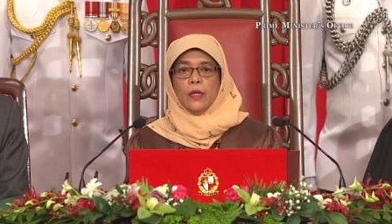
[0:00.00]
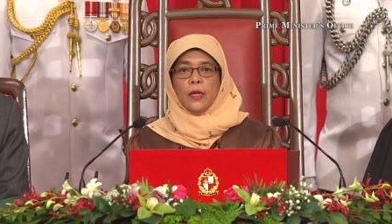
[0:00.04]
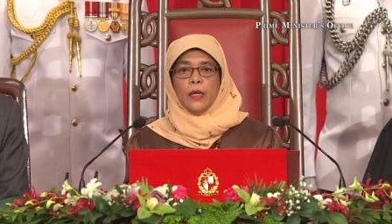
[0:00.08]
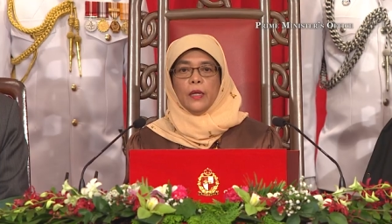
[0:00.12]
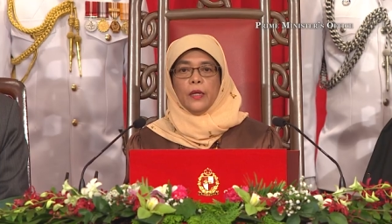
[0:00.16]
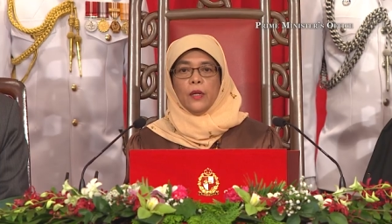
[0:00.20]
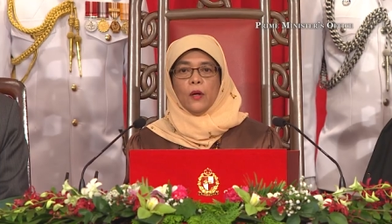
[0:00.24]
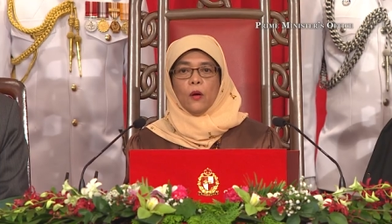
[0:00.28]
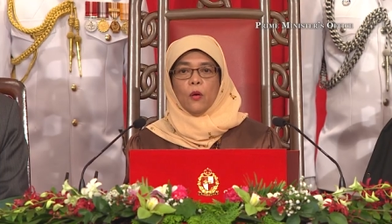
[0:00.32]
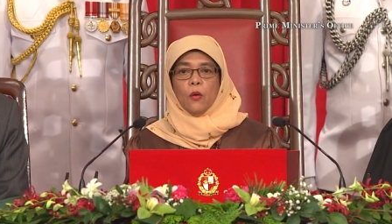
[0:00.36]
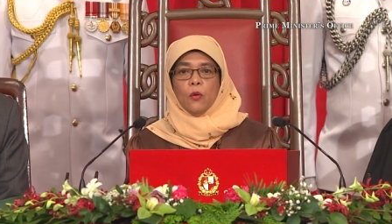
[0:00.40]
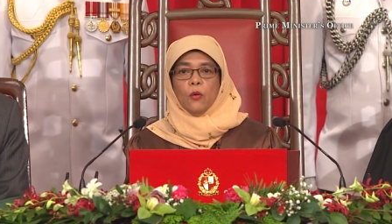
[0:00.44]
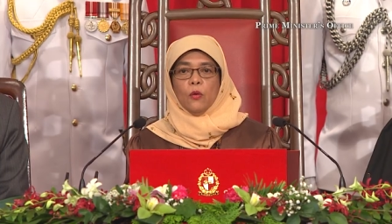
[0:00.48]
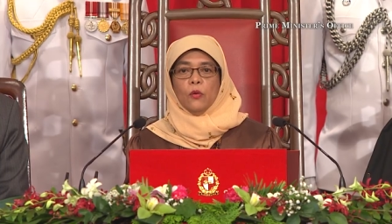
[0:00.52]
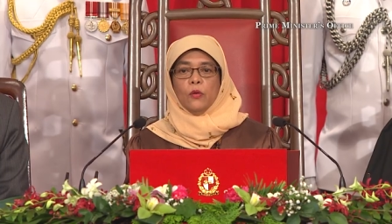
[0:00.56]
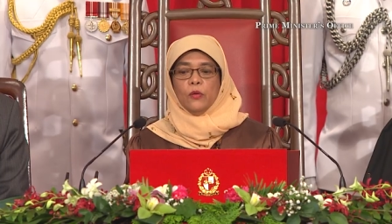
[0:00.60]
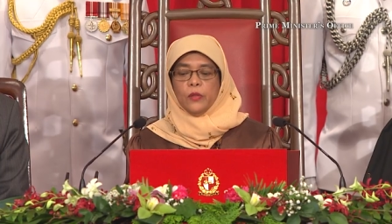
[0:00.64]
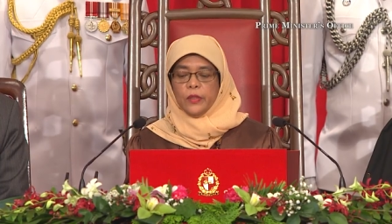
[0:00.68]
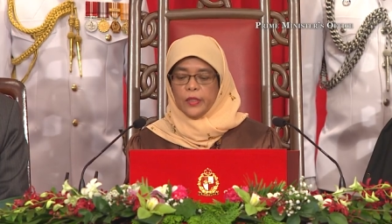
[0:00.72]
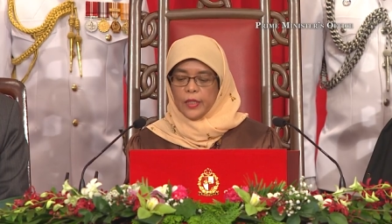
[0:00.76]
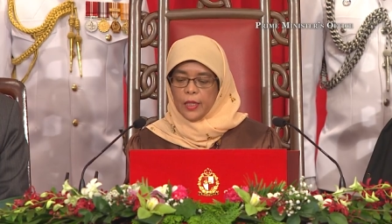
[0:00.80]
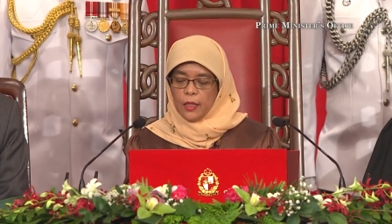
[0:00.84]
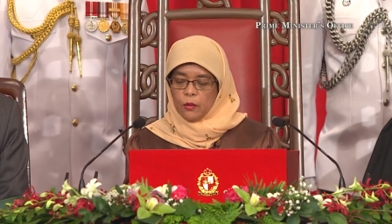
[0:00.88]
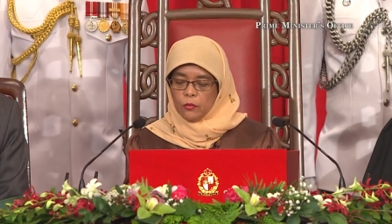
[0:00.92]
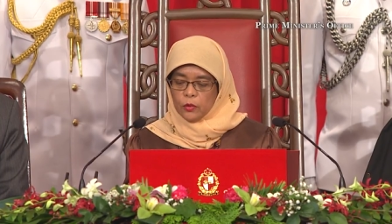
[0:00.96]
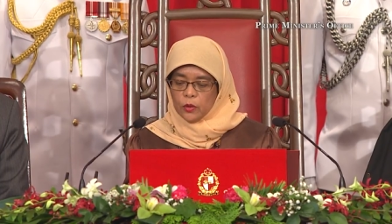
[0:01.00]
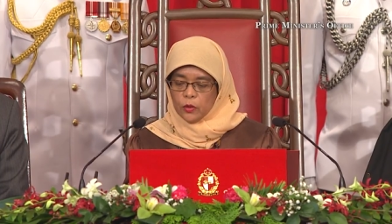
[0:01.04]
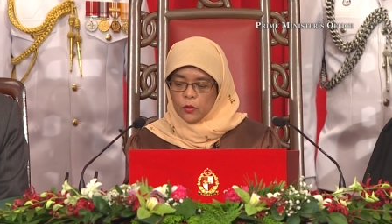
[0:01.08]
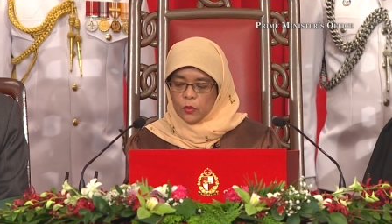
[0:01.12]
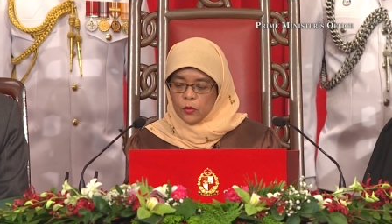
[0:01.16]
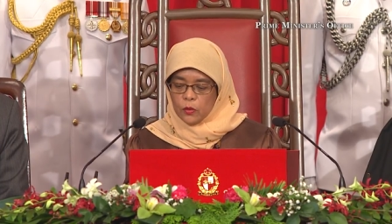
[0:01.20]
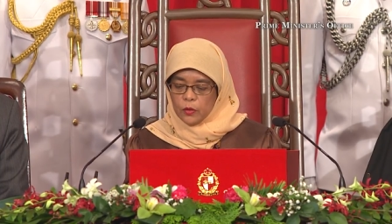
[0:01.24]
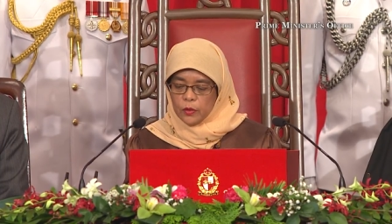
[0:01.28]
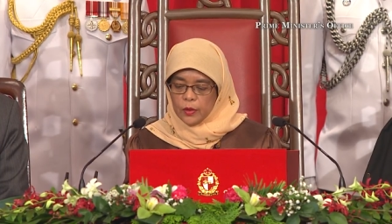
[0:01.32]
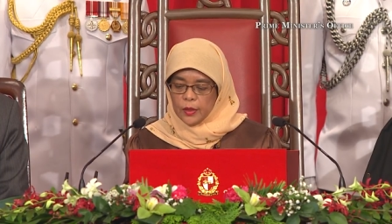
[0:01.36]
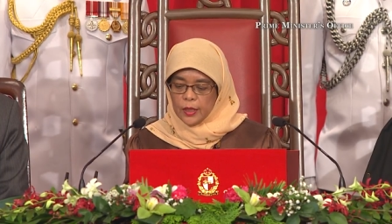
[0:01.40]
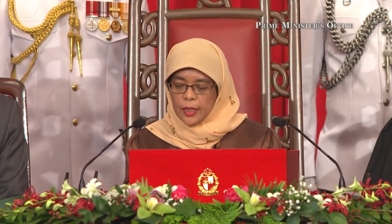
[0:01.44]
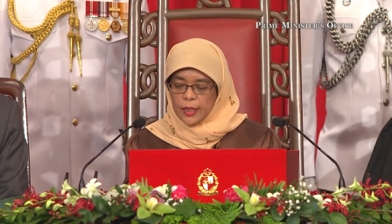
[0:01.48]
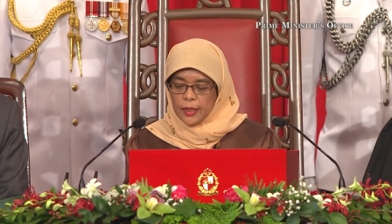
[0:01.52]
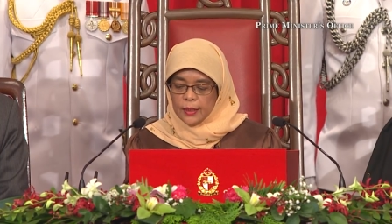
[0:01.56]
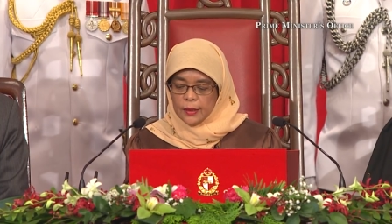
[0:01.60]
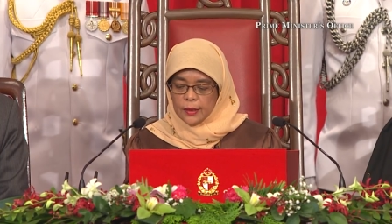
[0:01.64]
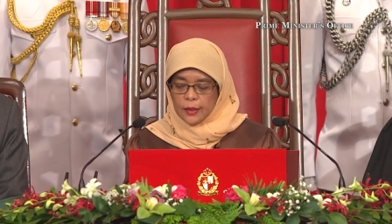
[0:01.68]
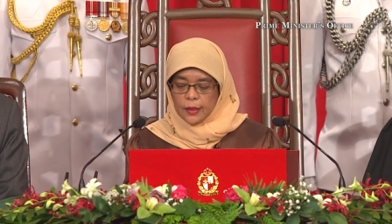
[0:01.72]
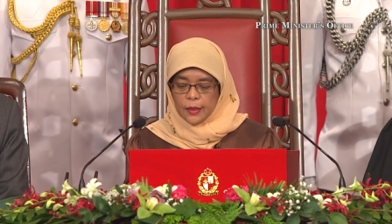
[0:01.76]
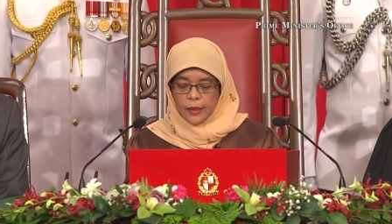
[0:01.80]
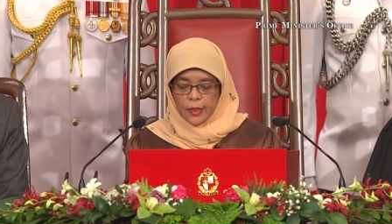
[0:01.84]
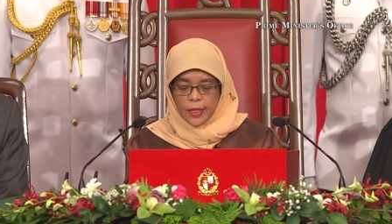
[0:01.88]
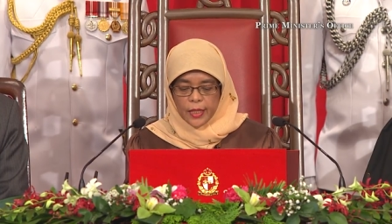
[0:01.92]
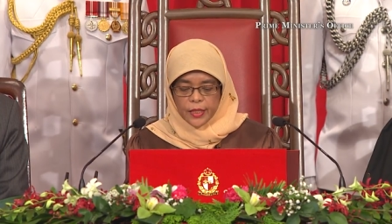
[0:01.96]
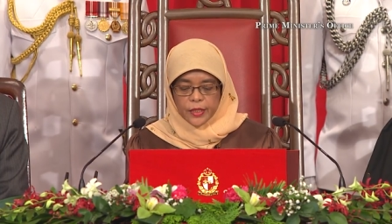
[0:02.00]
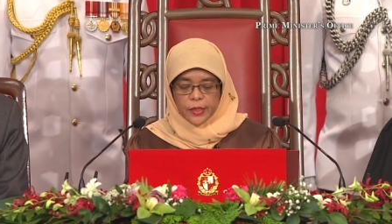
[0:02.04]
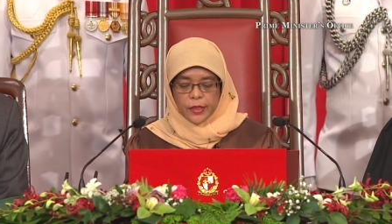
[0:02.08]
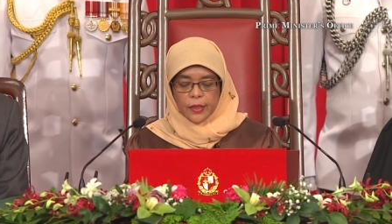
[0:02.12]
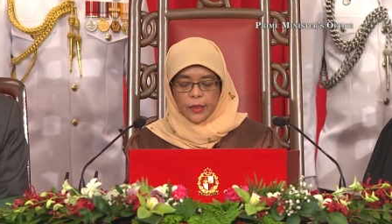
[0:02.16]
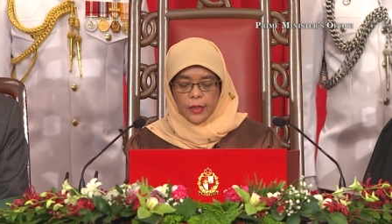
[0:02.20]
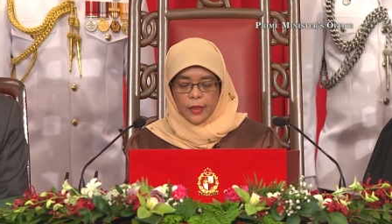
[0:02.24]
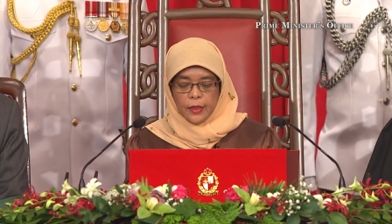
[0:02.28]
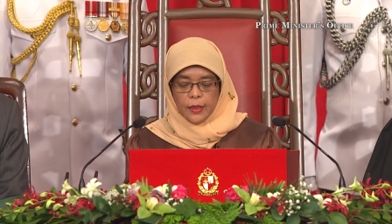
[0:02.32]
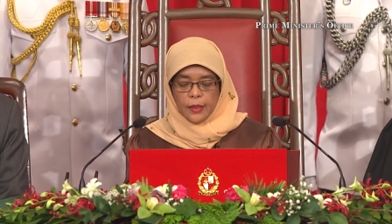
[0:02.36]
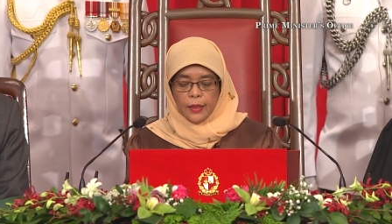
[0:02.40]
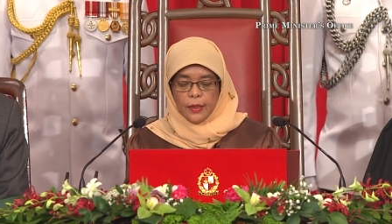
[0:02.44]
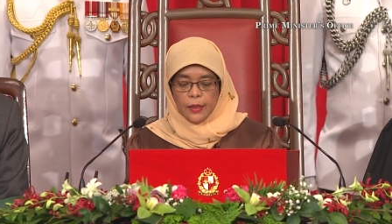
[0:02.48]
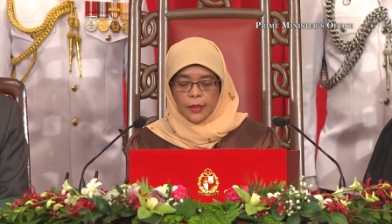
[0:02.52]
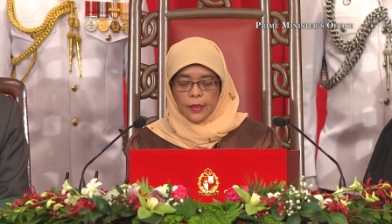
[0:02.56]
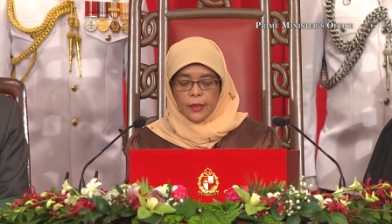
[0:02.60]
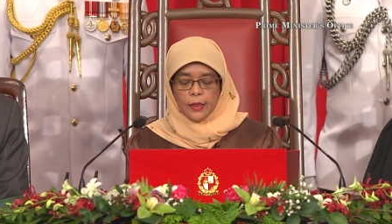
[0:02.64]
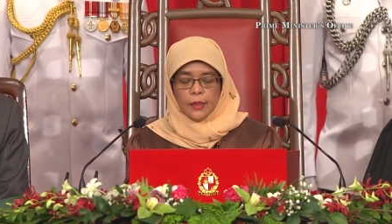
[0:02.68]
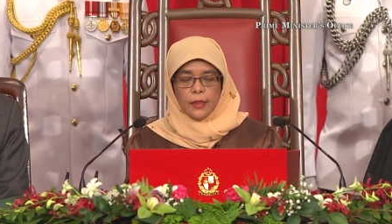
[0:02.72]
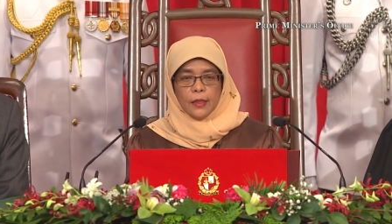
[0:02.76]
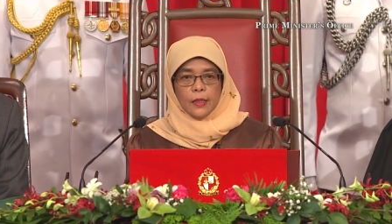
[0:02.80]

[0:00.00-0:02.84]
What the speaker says: and hold our own internationally